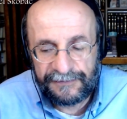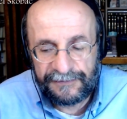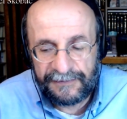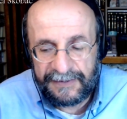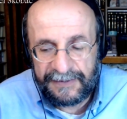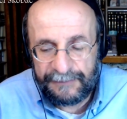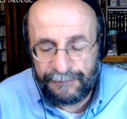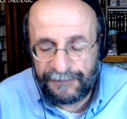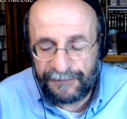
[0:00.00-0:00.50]

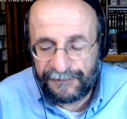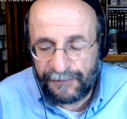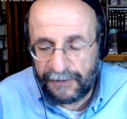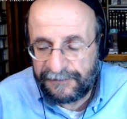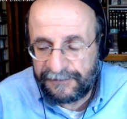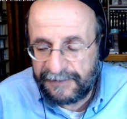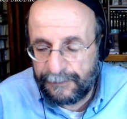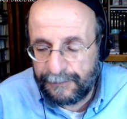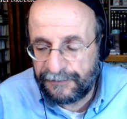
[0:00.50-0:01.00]
That as far
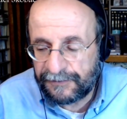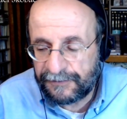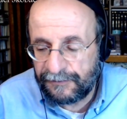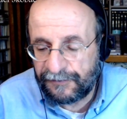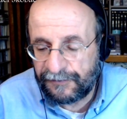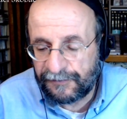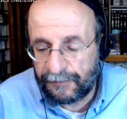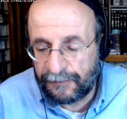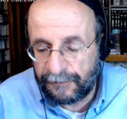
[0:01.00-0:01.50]
as he was
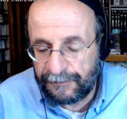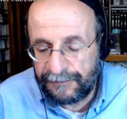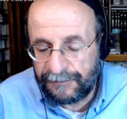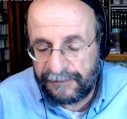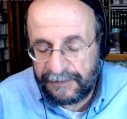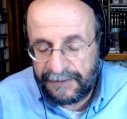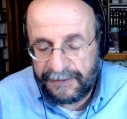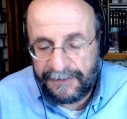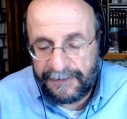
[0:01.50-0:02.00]
concerned,